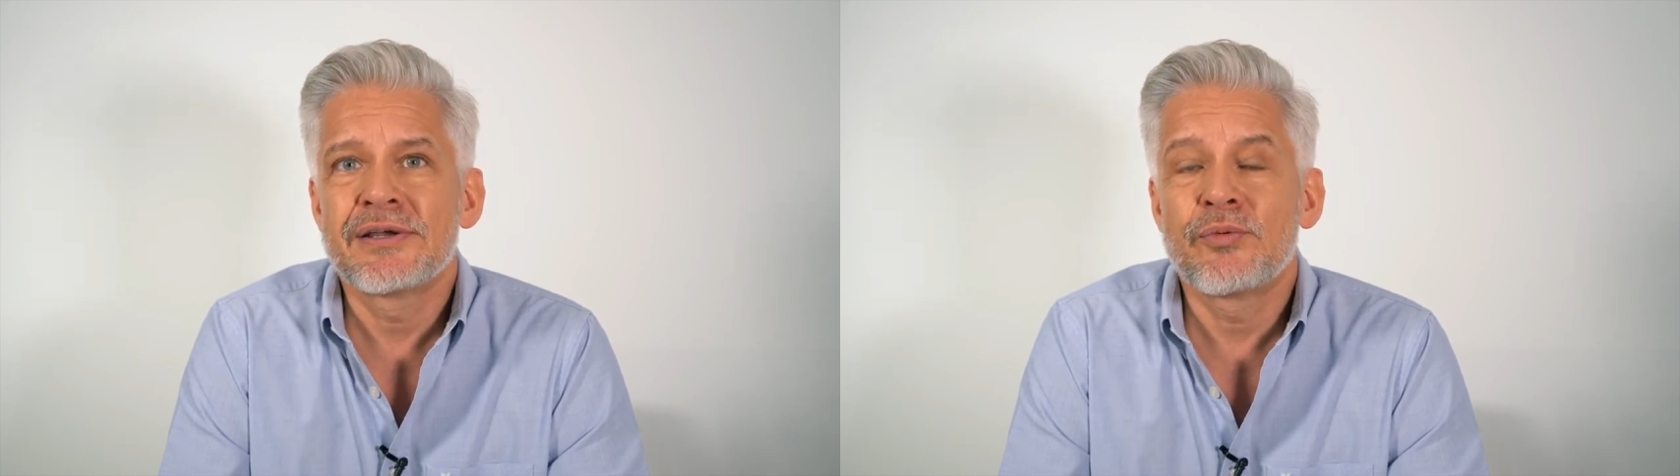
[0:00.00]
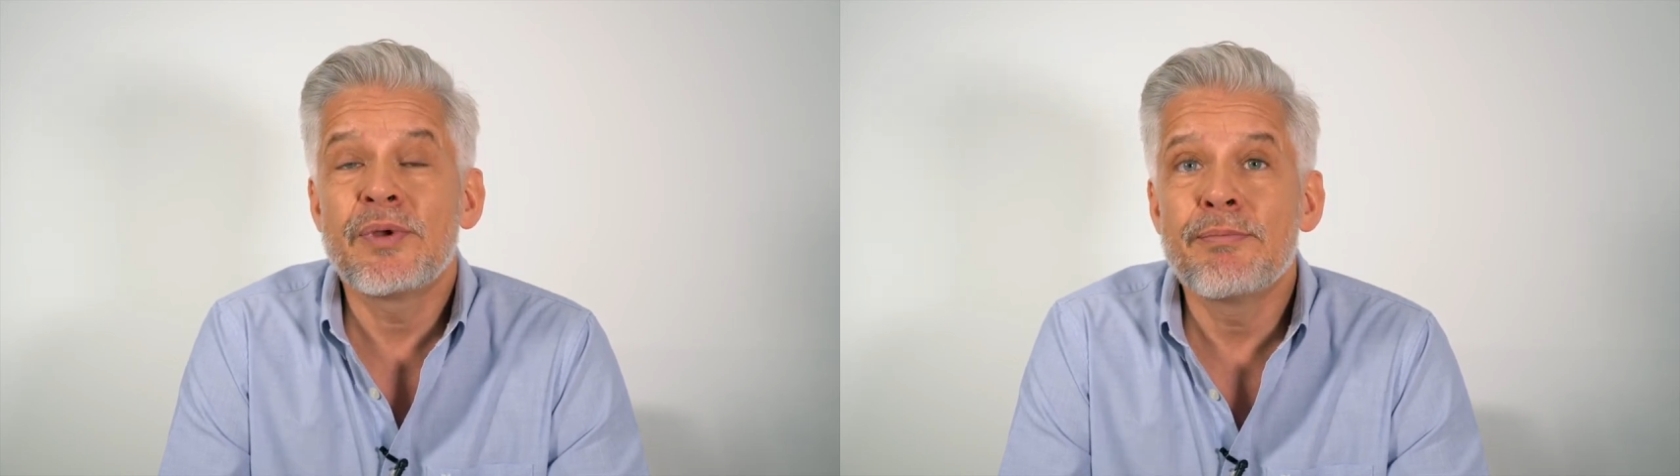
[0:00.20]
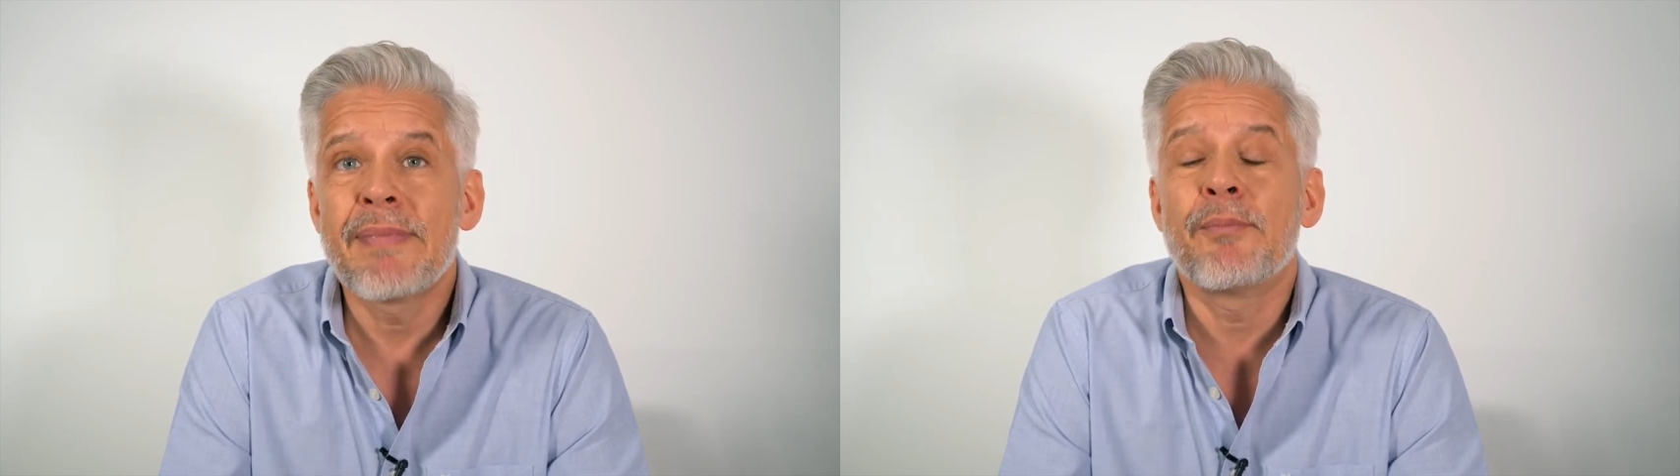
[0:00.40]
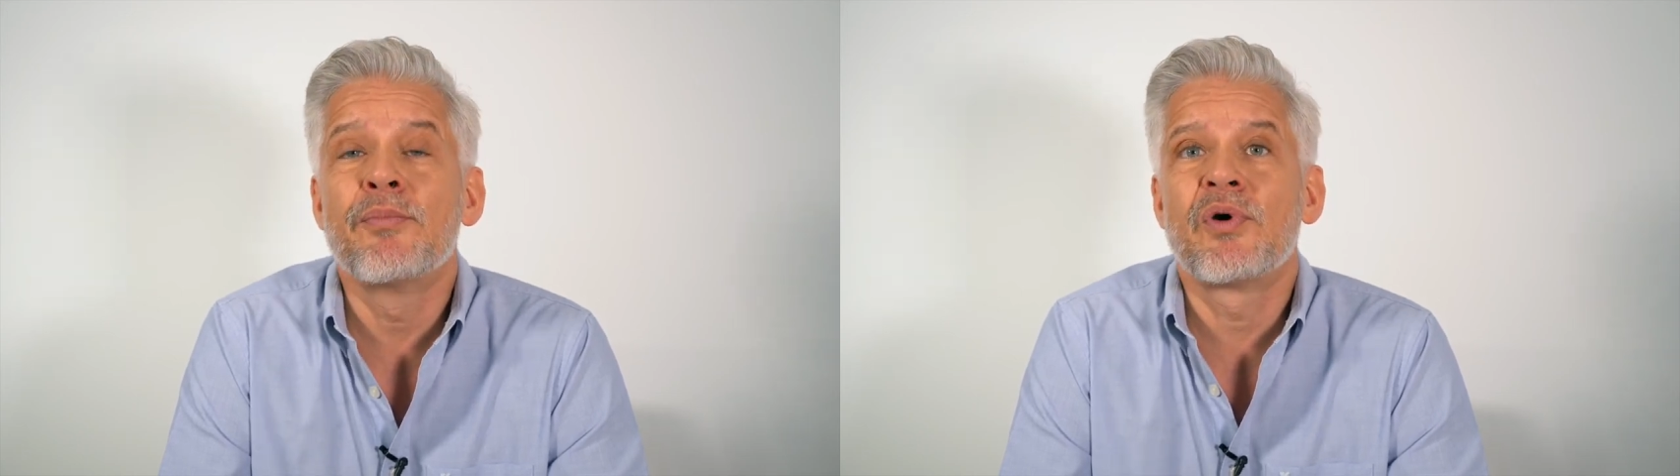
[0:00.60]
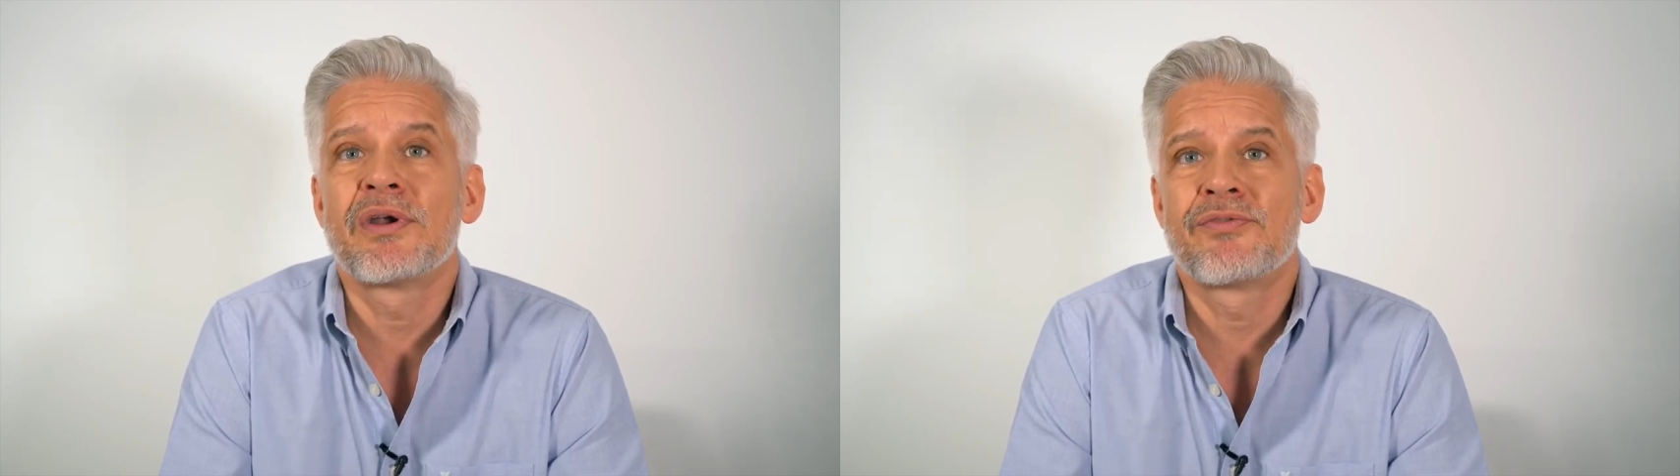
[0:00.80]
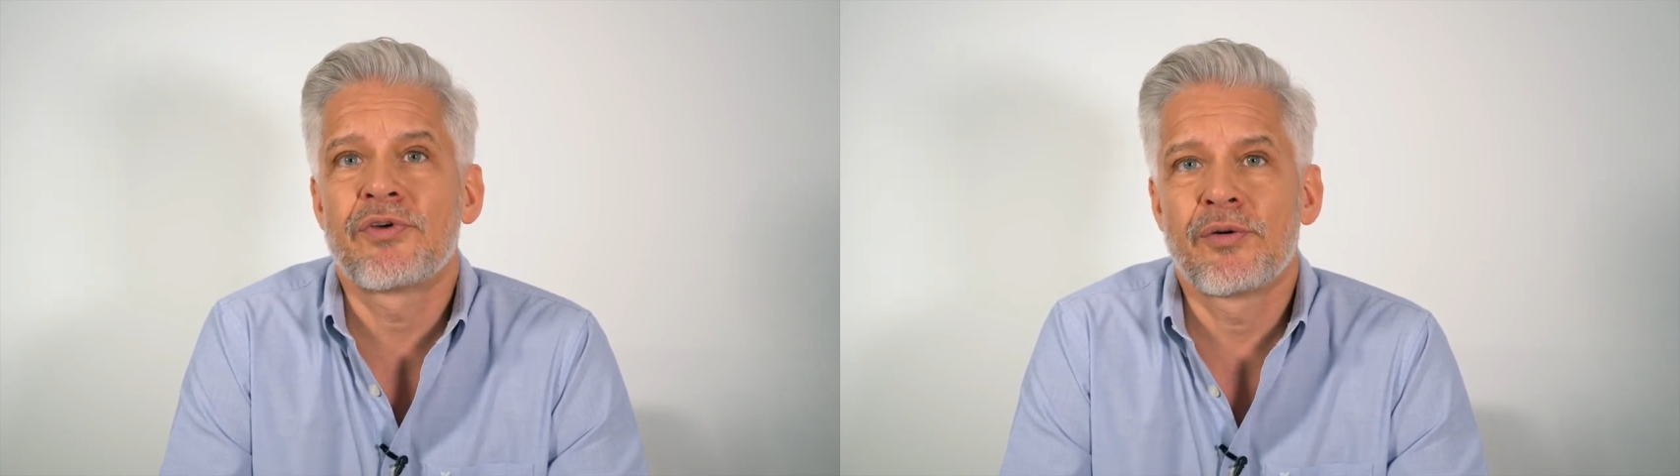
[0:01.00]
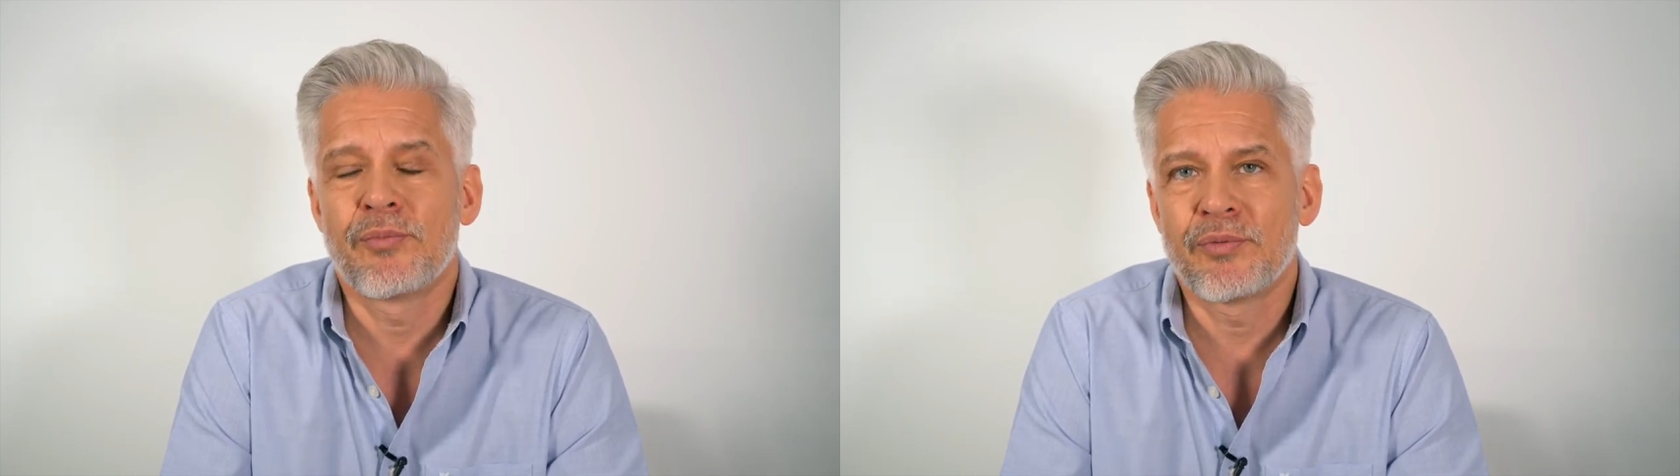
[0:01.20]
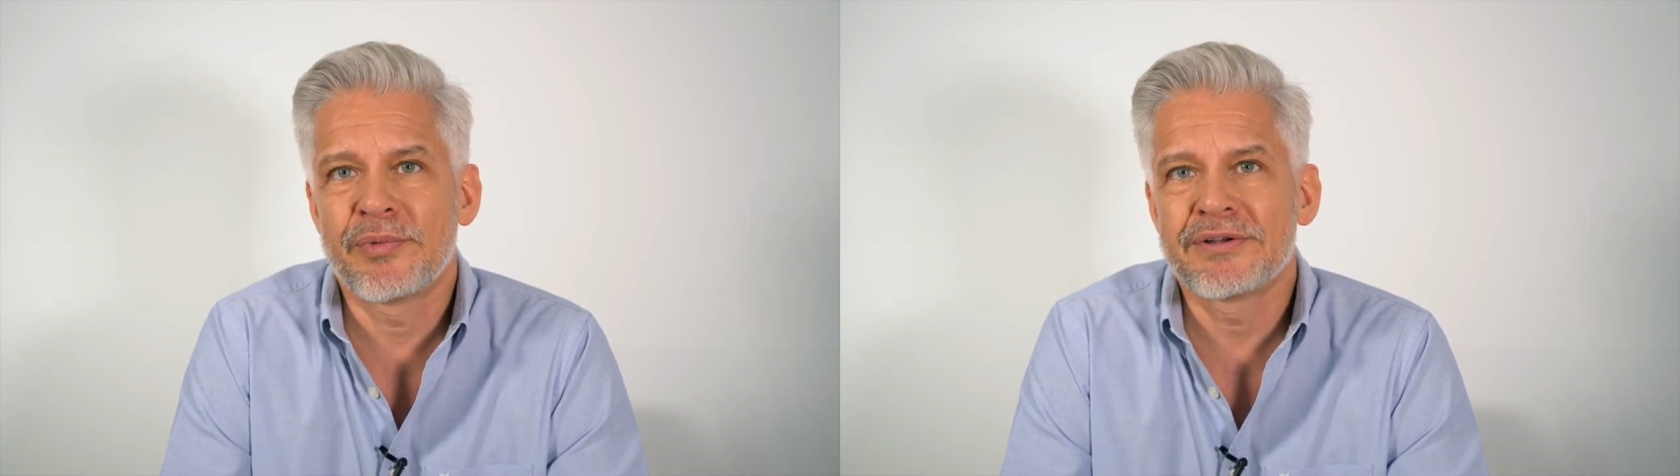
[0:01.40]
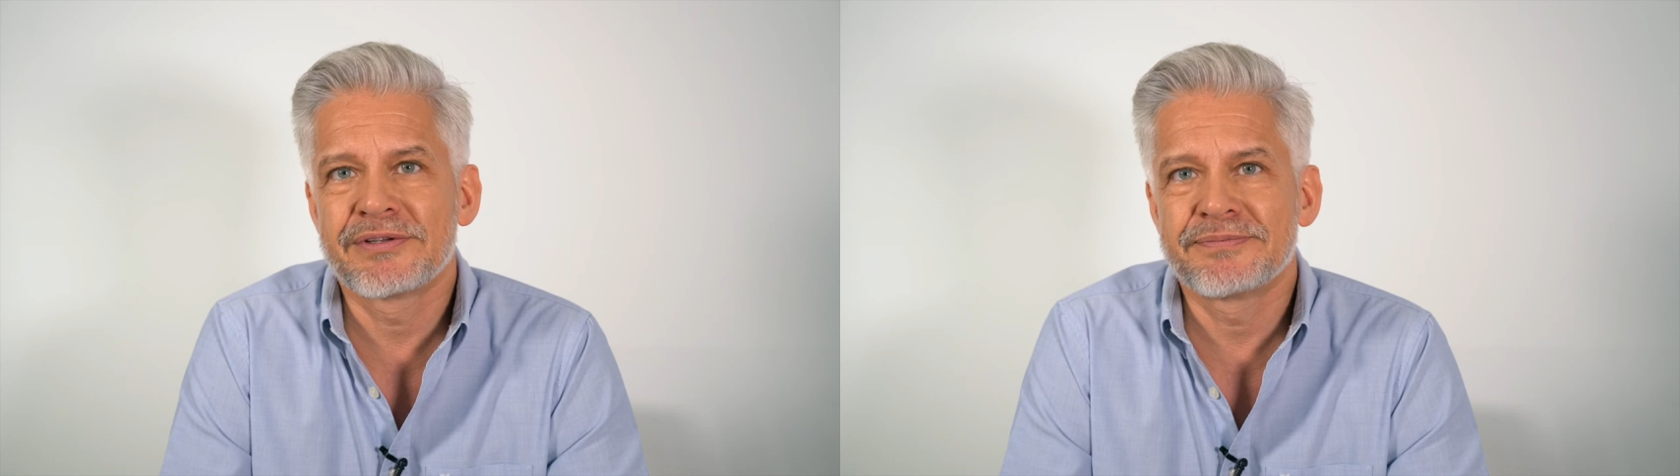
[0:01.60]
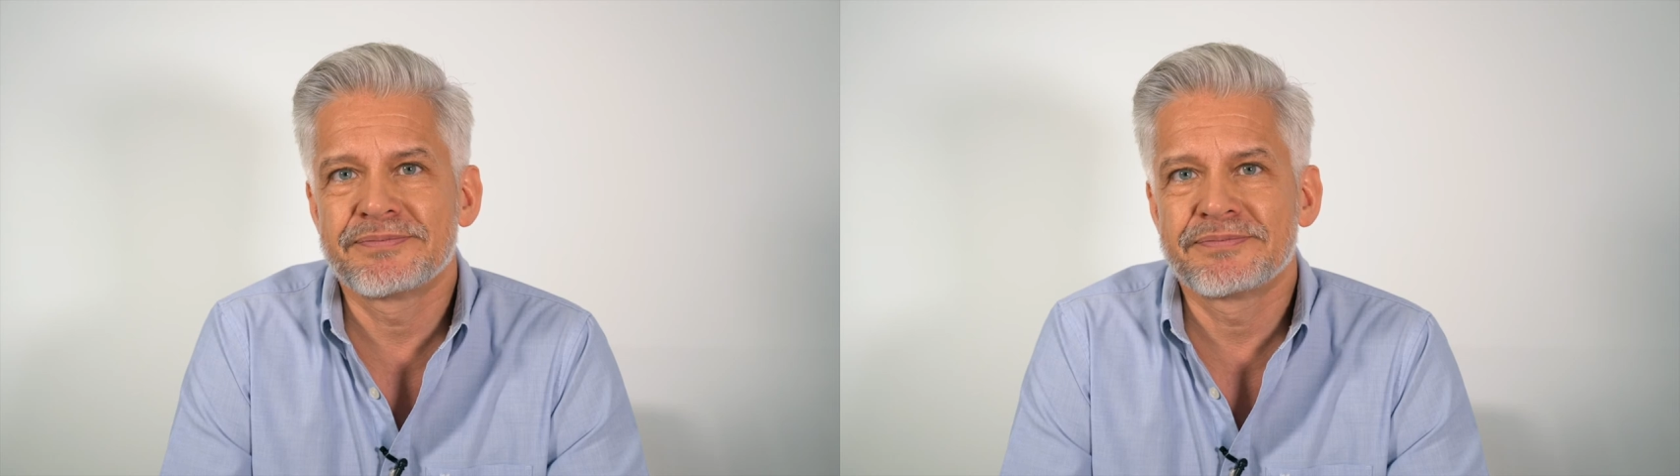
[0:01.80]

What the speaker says: remember it for a moment.